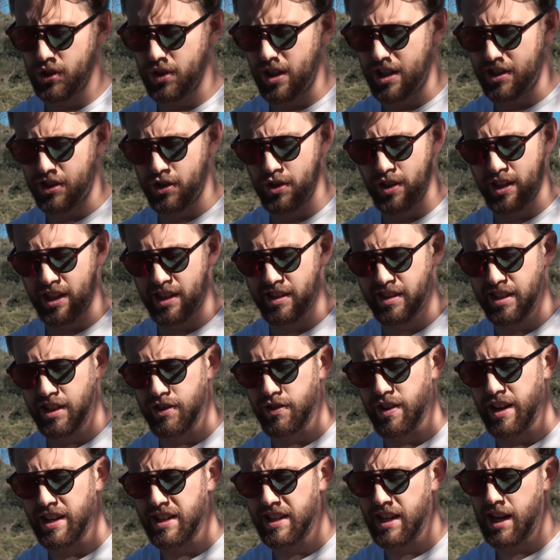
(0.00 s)
So as you can see
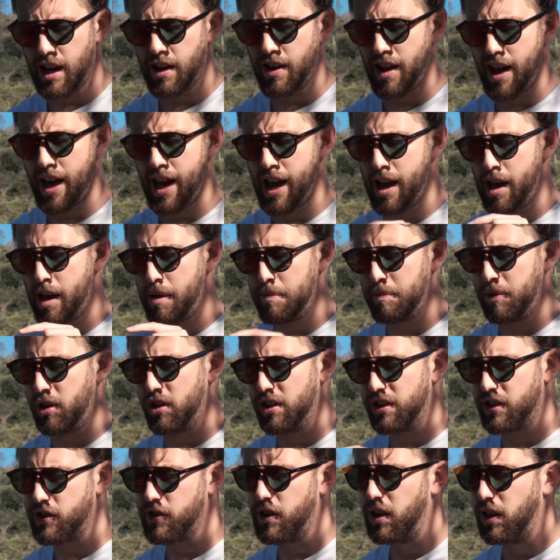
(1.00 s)
right now, I am
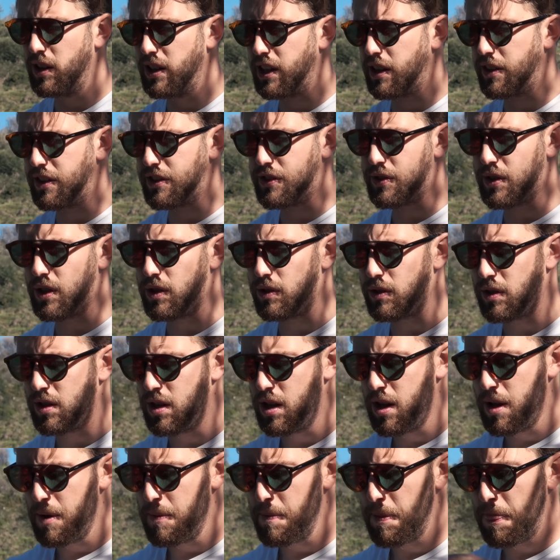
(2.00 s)
controlling the drone
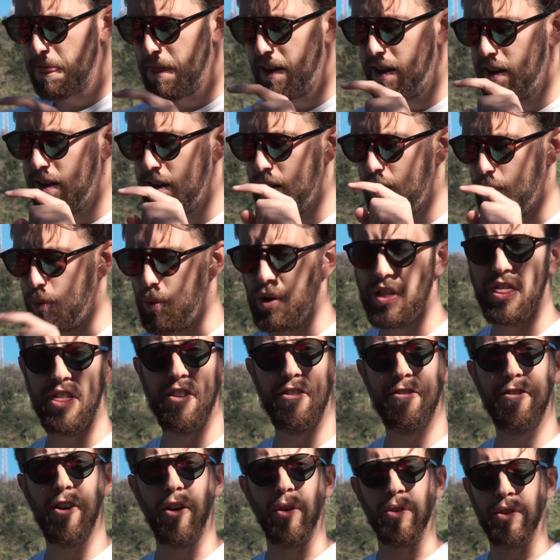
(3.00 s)
with the
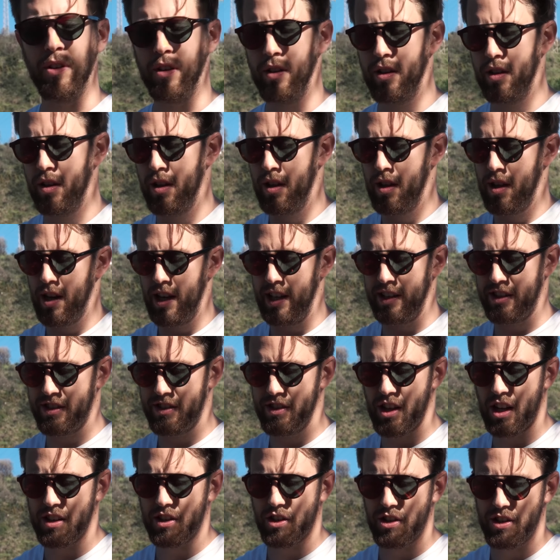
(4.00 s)
phone. It's
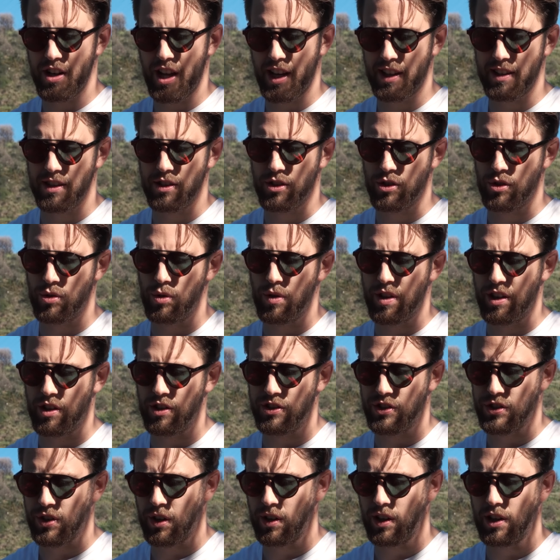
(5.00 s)
not connected to the
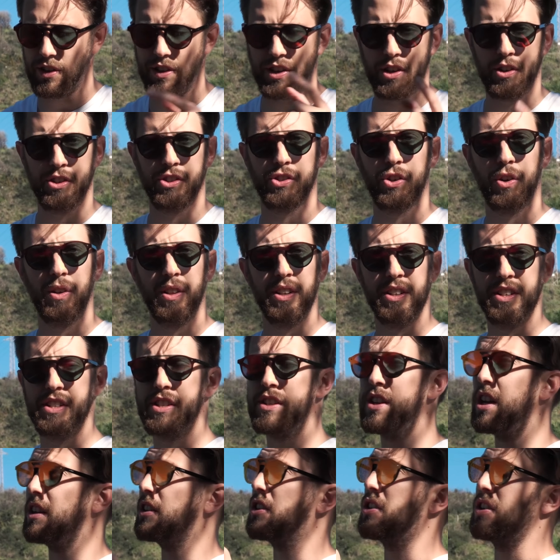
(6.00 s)
controller is
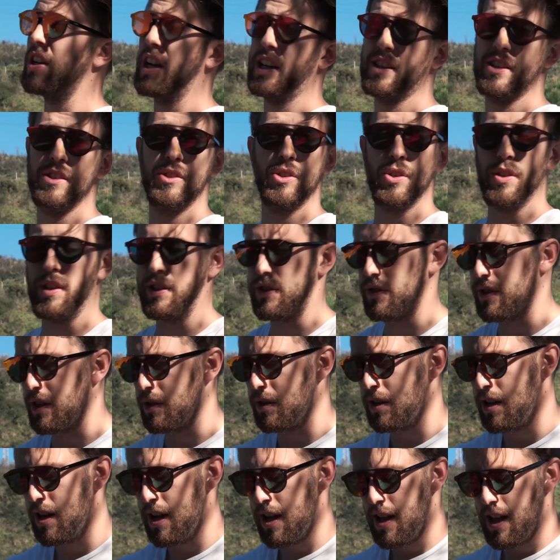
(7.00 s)
not connected to the
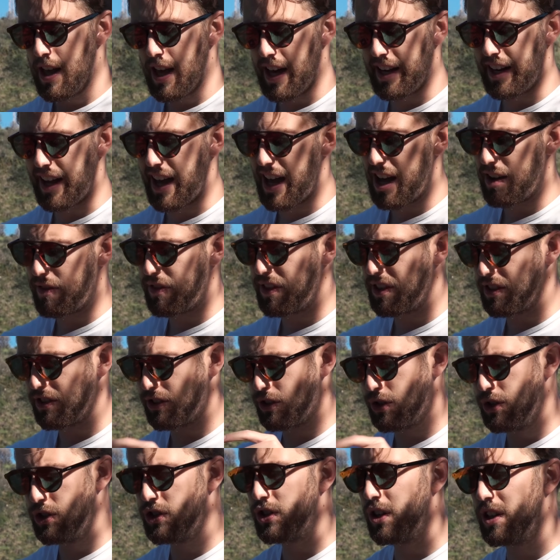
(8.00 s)
drone, and I have these
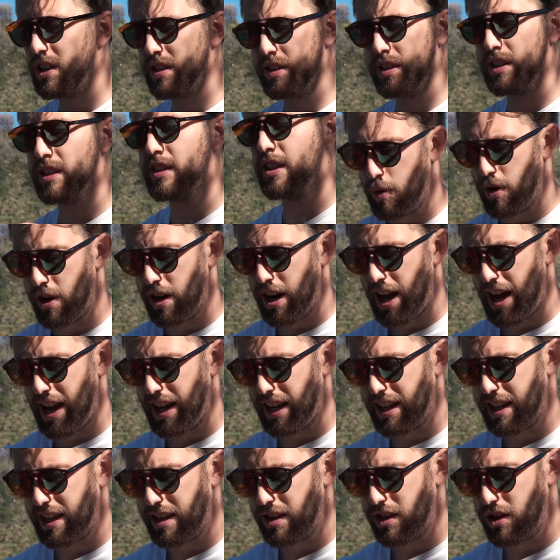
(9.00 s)
two joysticks where I
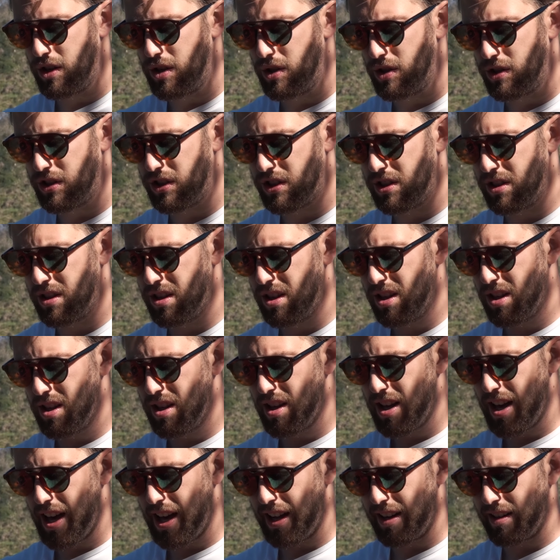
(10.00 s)
can use
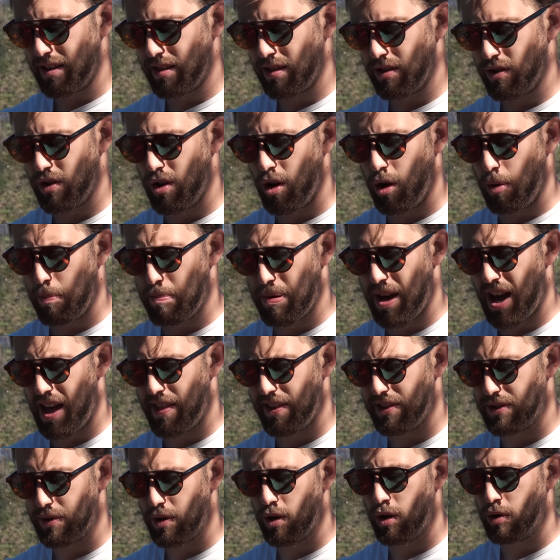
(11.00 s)
and, you know, pan
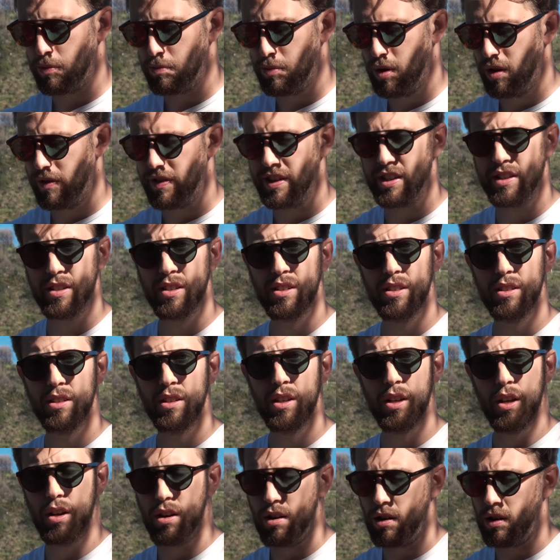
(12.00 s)
the drone, move it
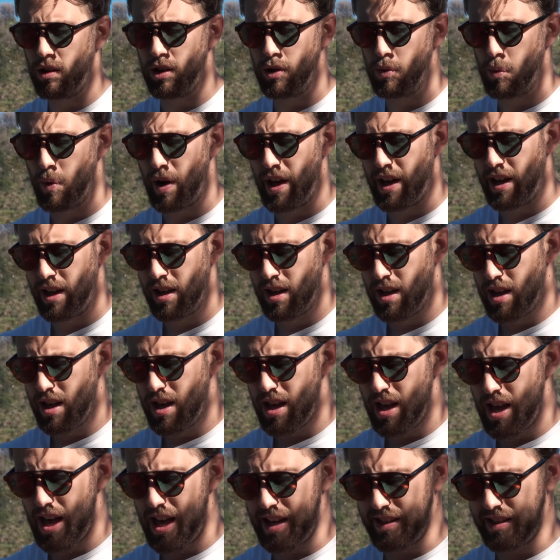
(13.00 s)
all the way
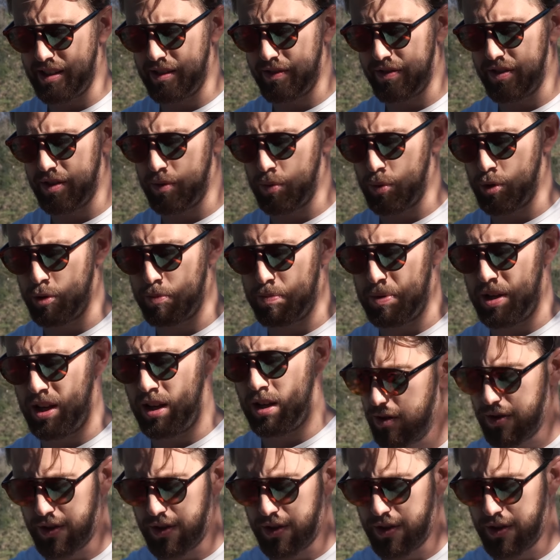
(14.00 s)
as if it would be